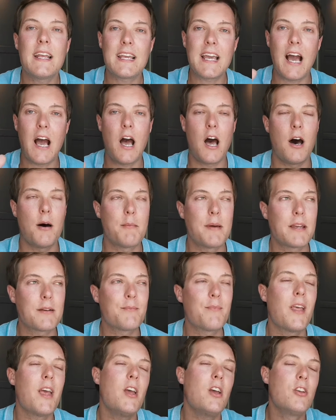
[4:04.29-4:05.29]

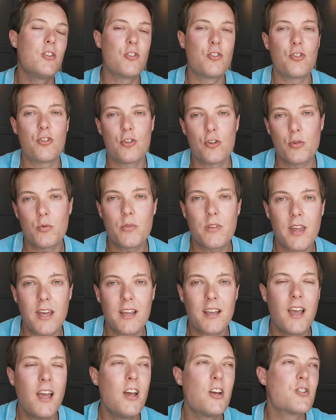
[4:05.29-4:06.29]
Calming,
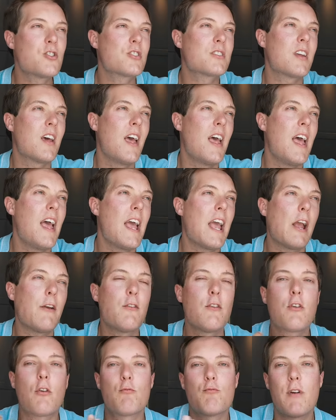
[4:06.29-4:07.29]
soothing. Just
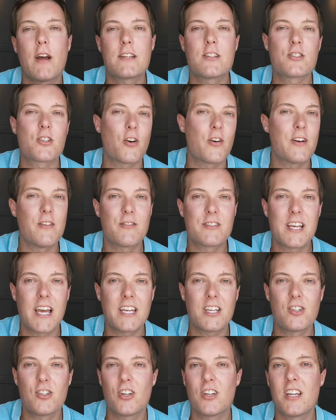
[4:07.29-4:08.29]
if you've got redness or
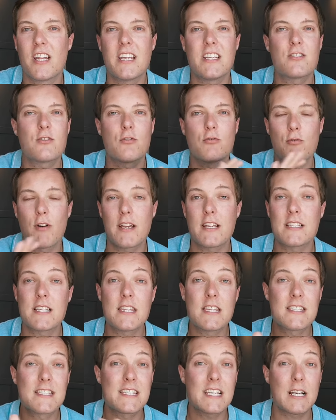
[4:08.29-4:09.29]
irritation, it's great. It's
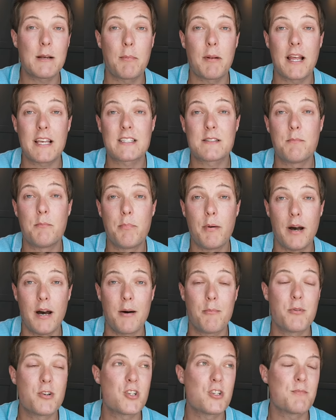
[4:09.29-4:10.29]
in the Cicaplast
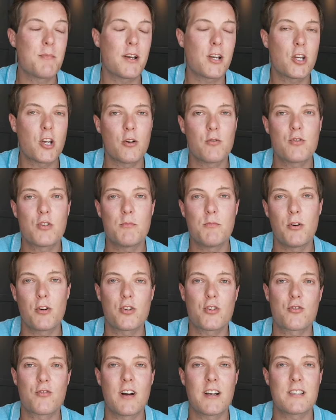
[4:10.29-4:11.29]
Balm, which is my go-to
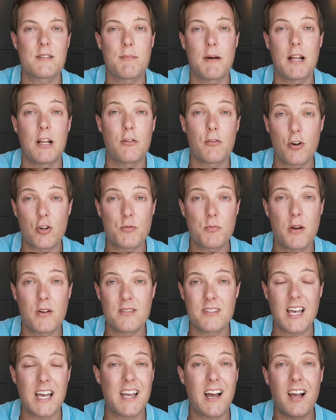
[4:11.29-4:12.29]
moisturizer by La
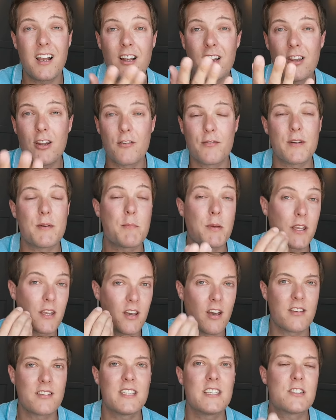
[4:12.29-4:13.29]
Roche-Posay. I love it
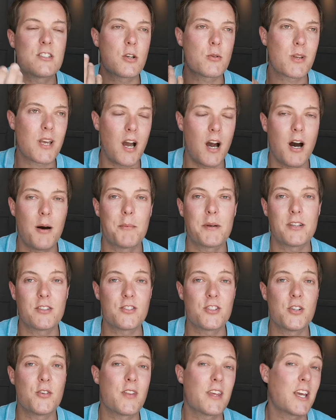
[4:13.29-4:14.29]
because it's so calming
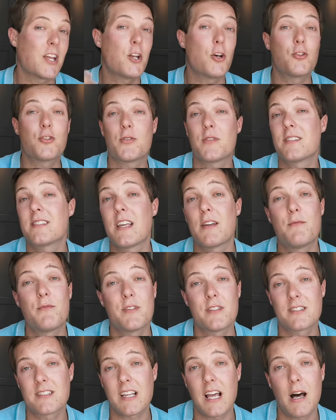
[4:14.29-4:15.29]
and soothing, and it'll do the same
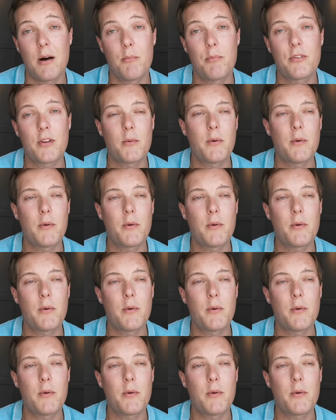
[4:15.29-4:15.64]
for your scalp.